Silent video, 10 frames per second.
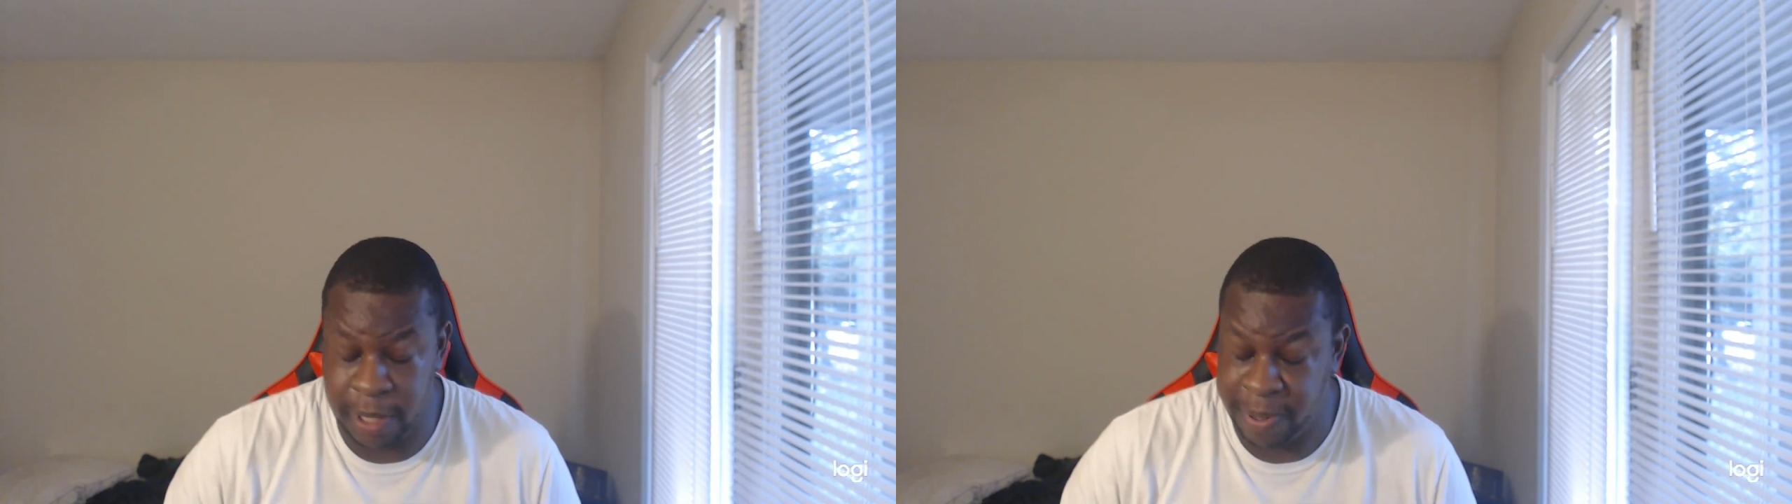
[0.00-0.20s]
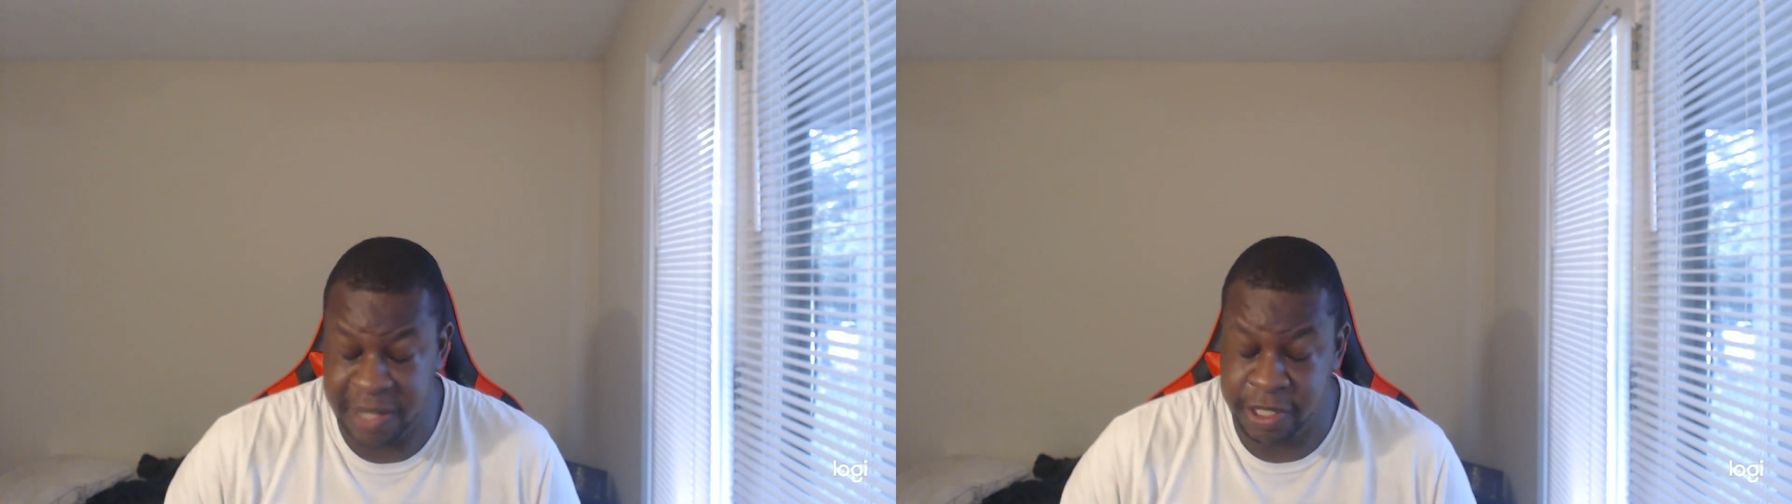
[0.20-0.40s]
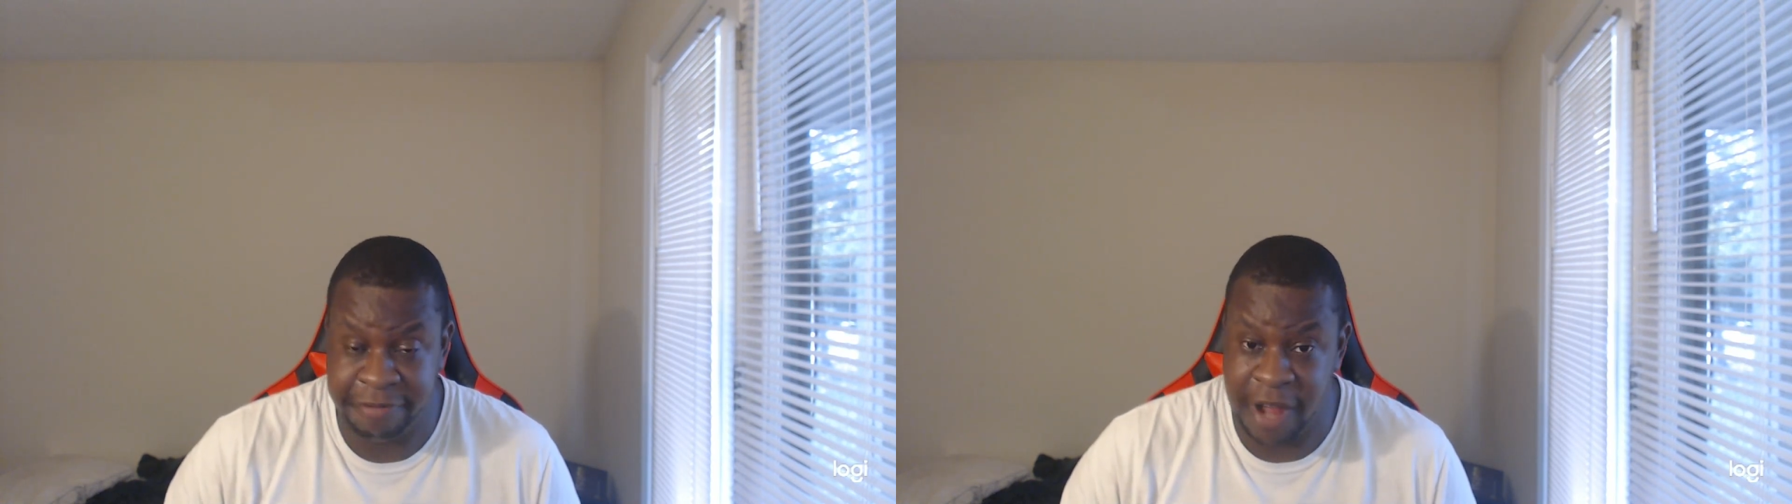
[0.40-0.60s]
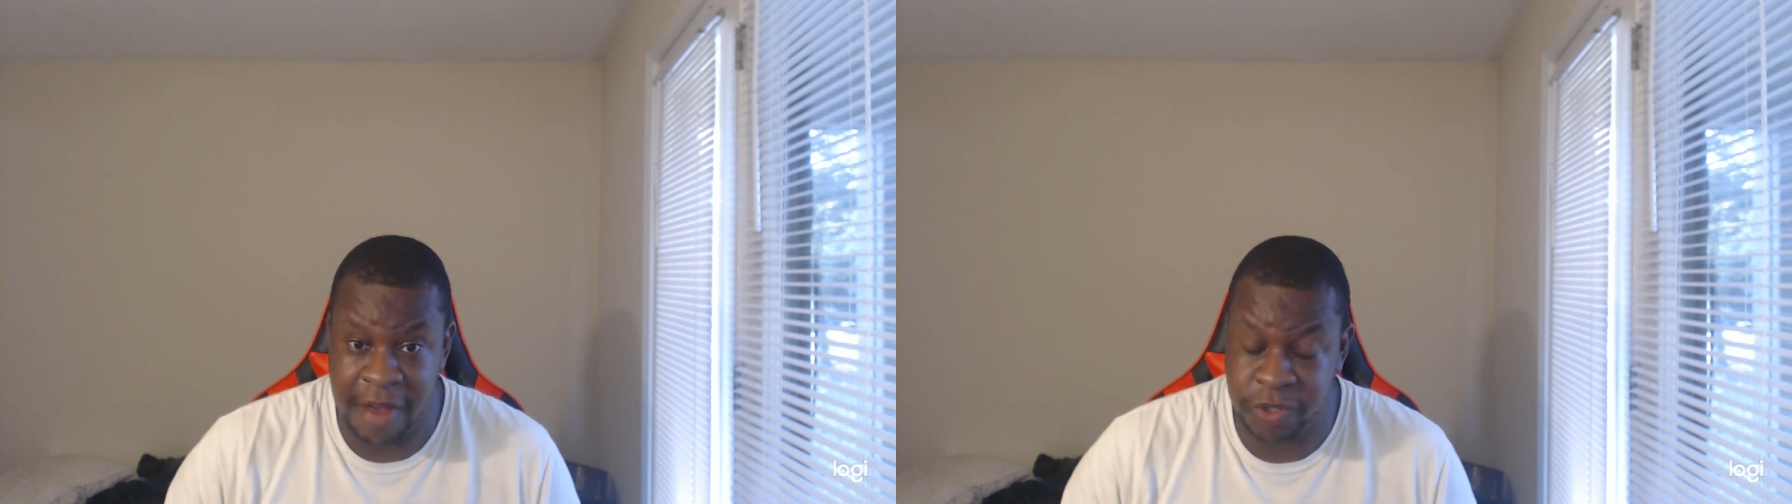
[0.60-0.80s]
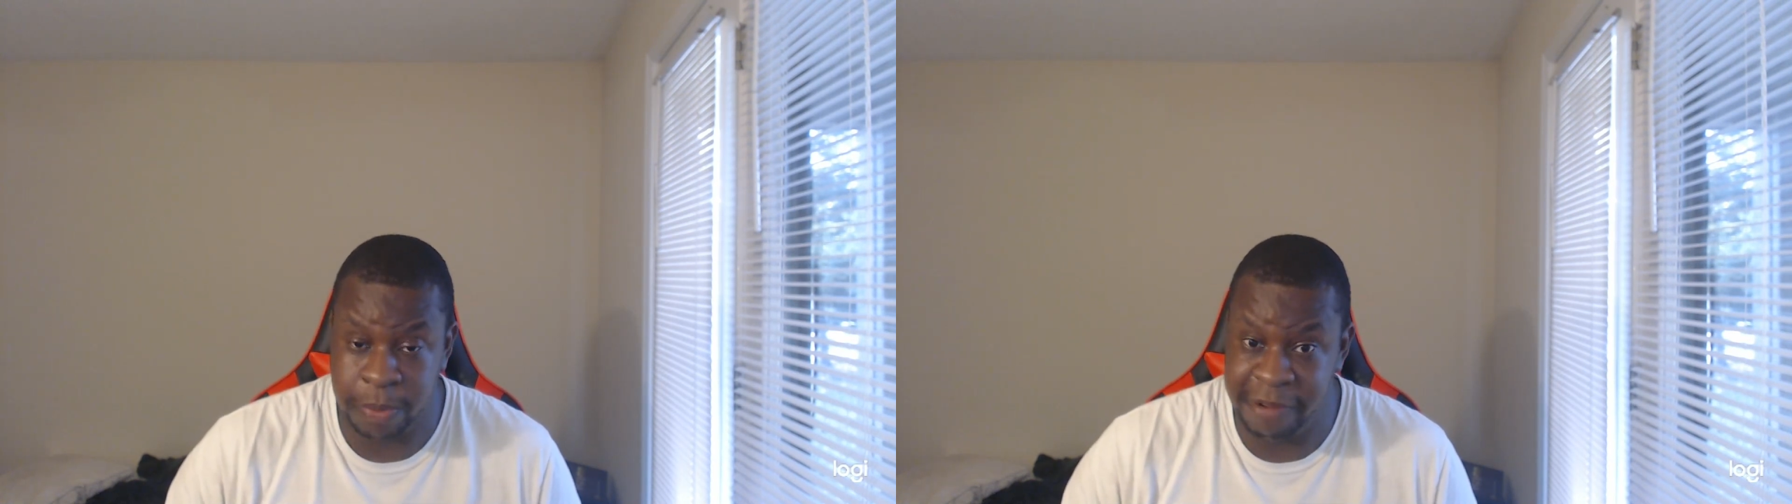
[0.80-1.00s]
PlayStation 5 is
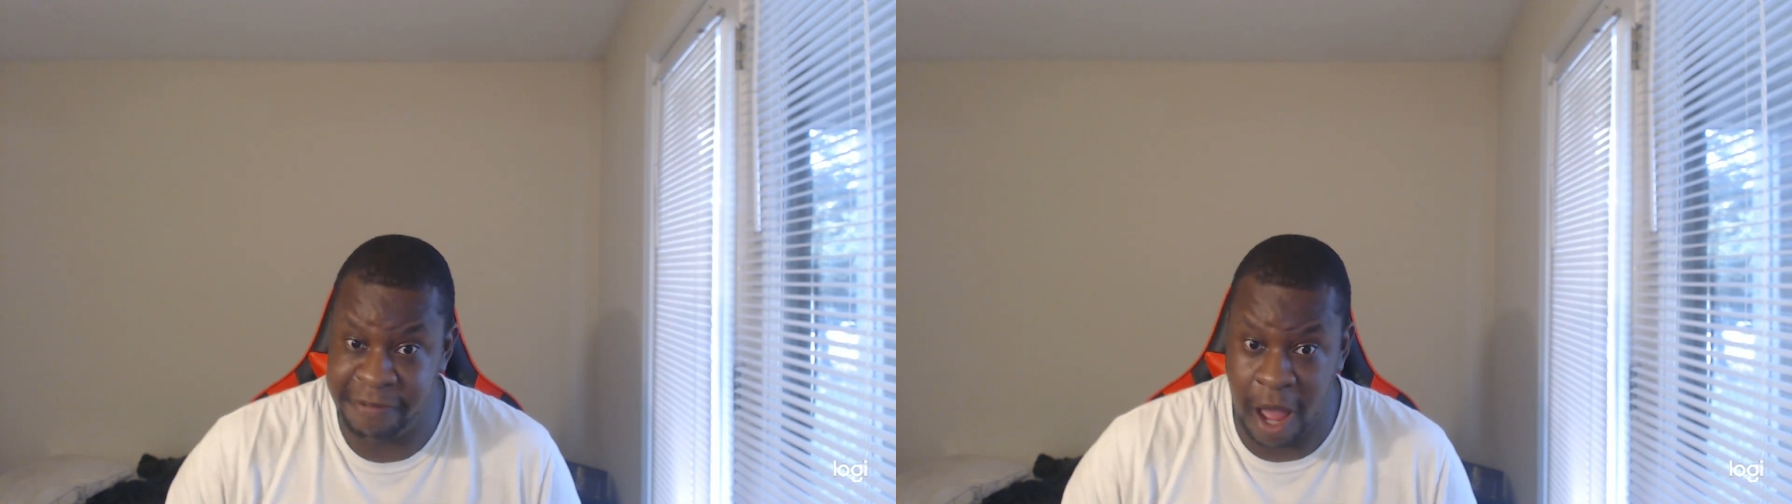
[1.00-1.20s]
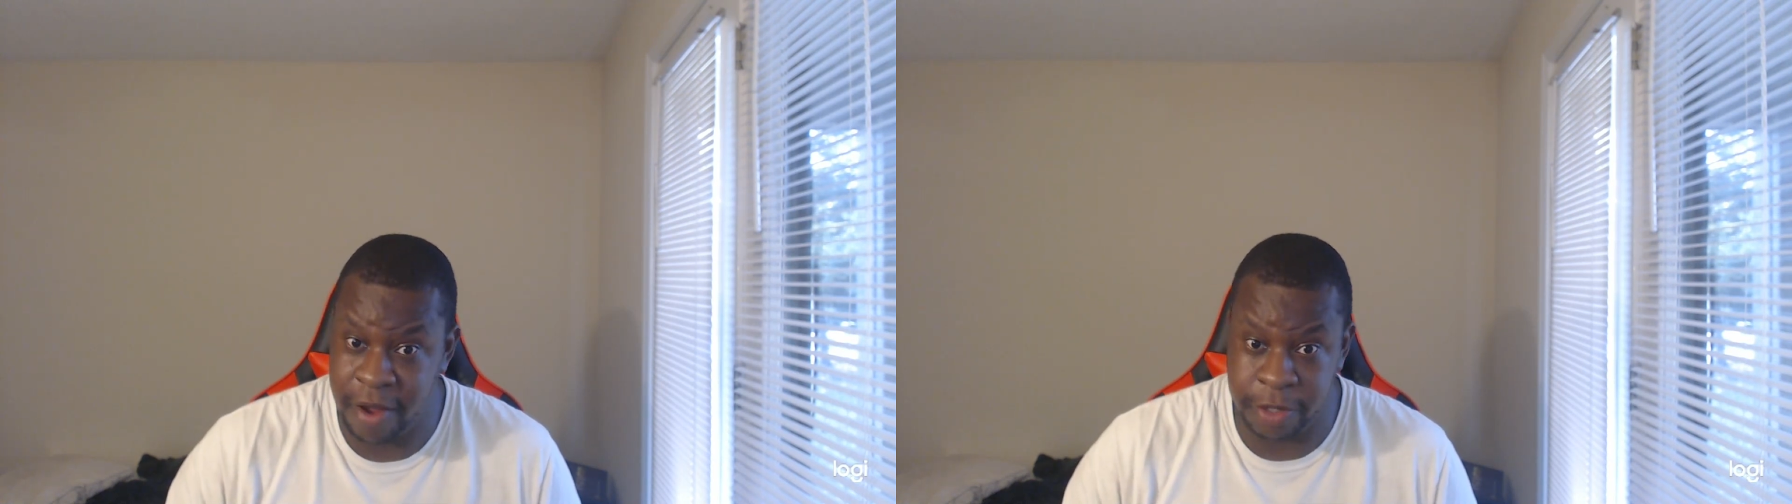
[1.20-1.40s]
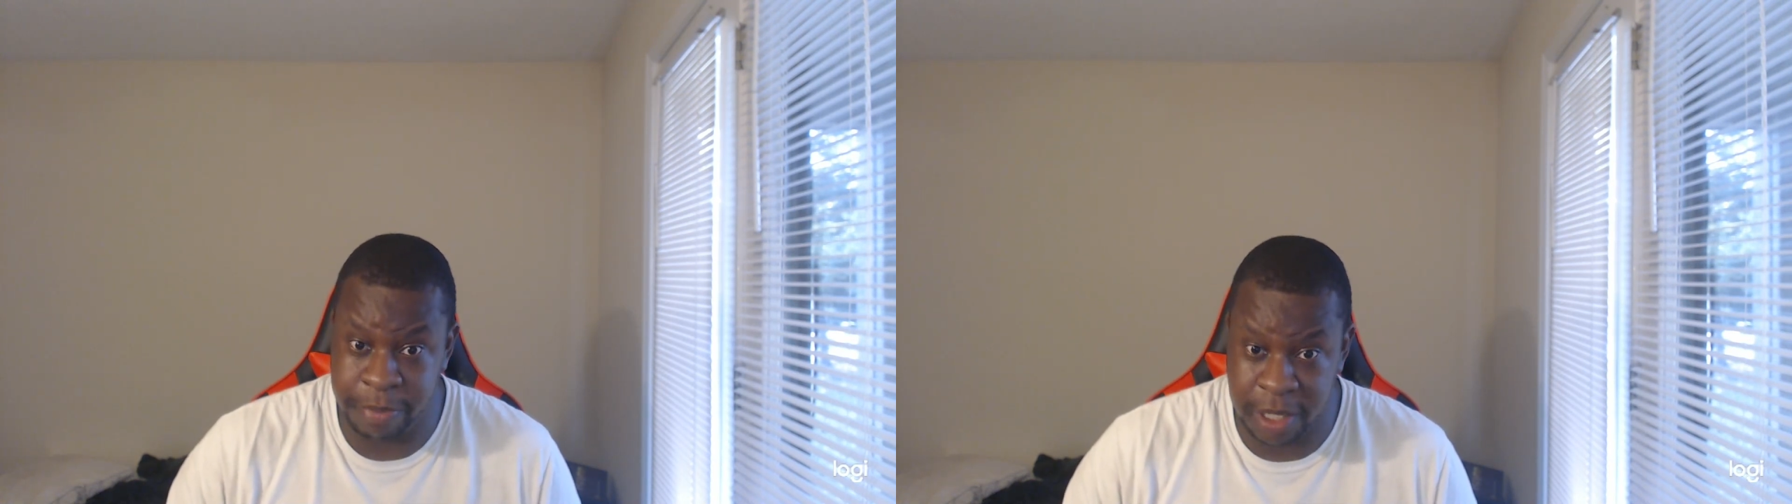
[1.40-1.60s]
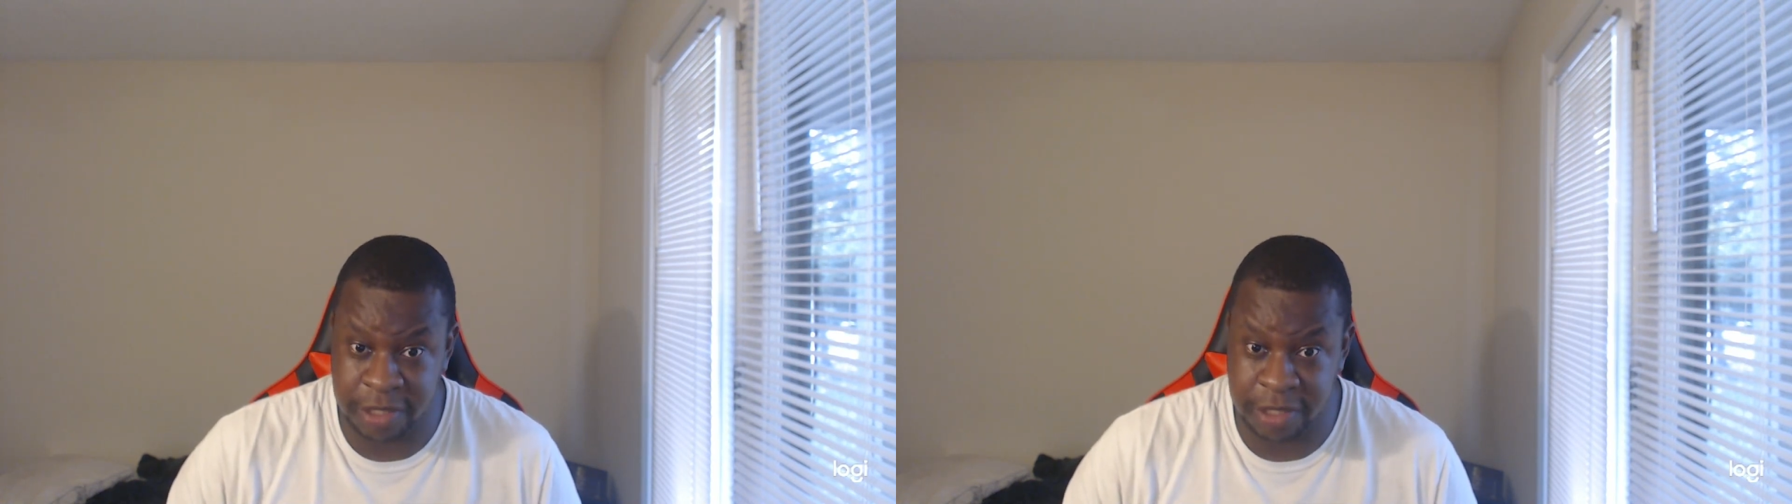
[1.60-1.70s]
going to be $500,